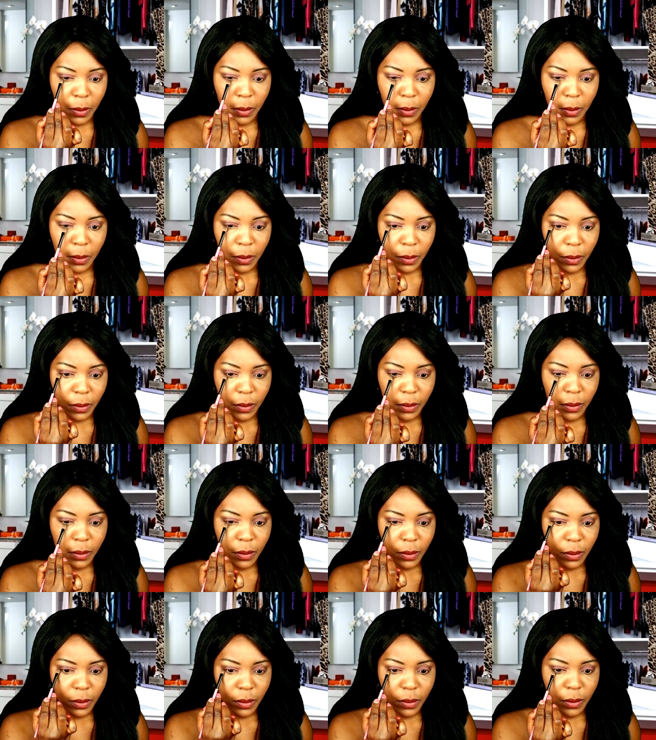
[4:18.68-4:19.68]

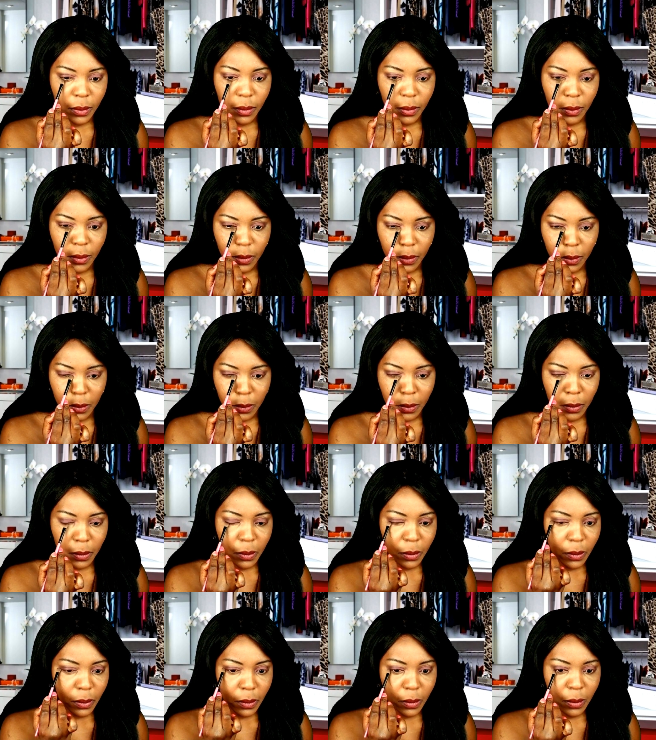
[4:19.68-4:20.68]

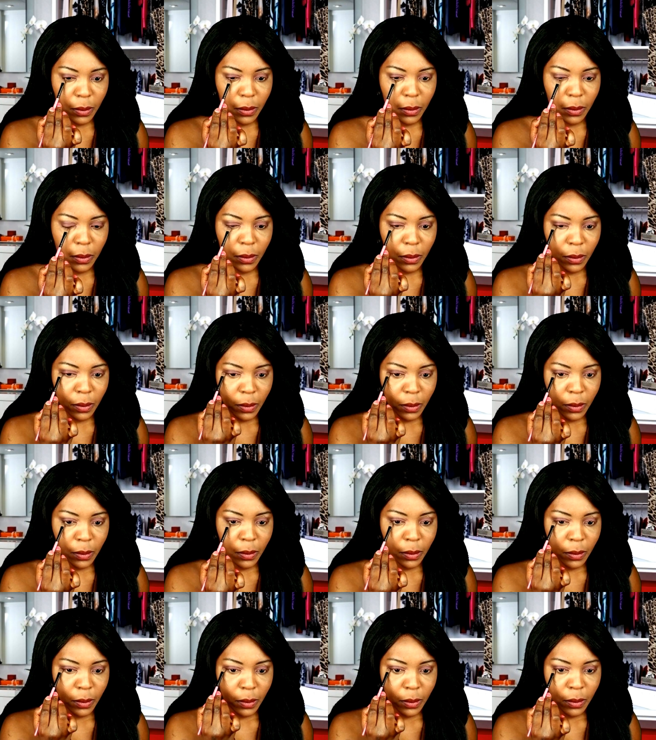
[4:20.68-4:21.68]

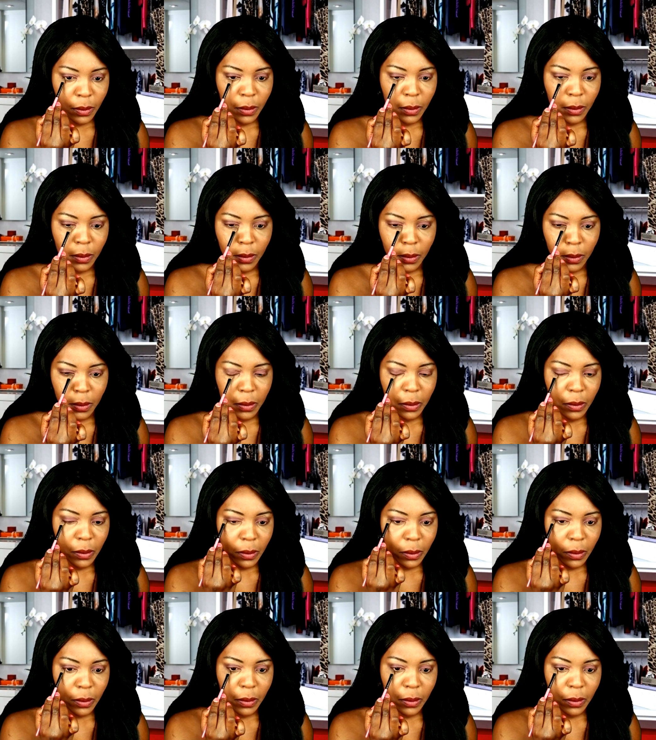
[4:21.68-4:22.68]

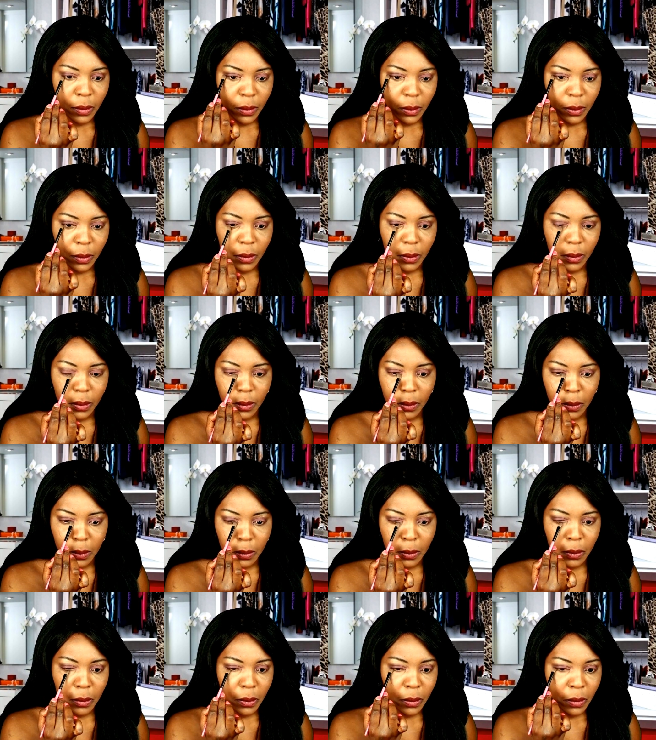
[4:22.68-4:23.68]

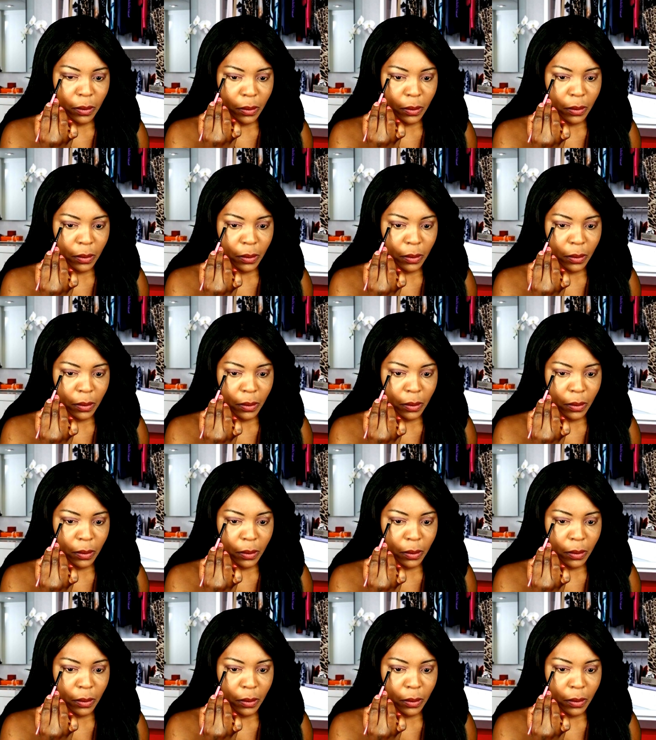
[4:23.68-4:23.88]
(silence)